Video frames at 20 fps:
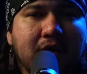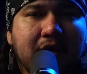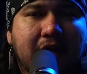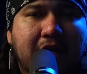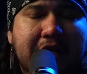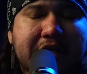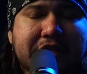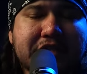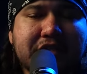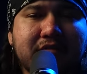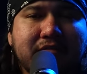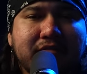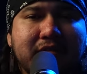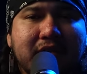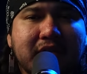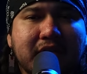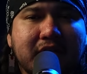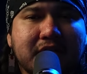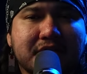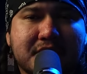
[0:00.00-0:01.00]
Yeah, she
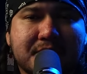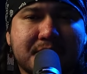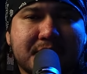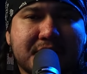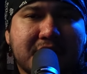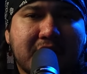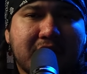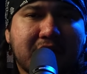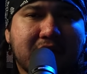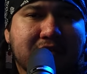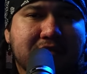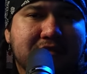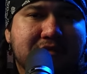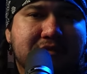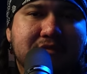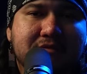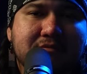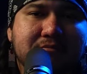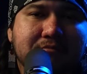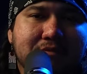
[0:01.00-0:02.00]
fell down some
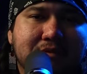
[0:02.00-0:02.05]
stairs.